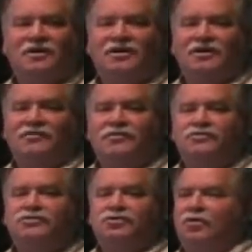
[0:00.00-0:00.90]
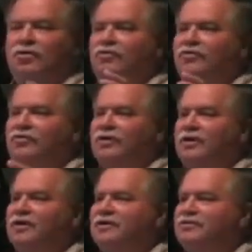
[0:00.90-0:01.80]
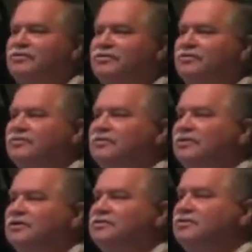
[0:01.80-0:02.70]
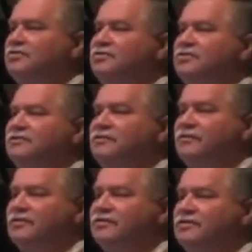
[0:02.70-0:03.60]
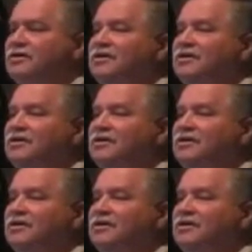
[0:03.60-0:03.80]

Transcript: If you start over again and do the things that you did at first,